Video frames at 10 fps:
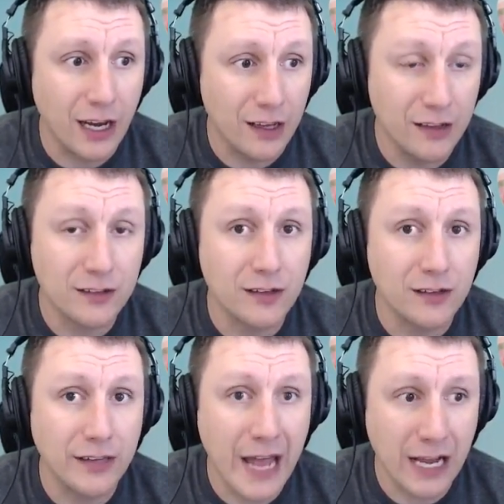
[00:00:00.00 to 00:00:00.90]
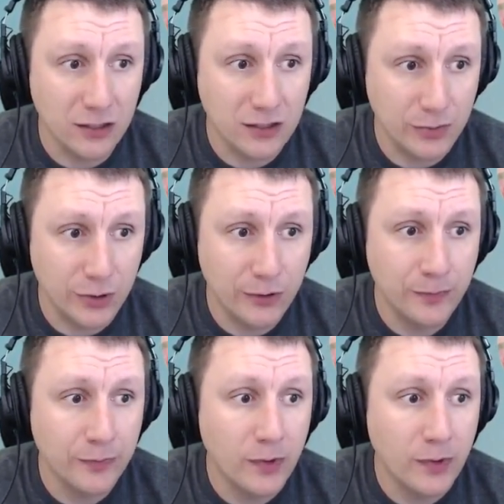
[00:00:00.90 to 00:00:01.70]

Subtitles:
it is negligible.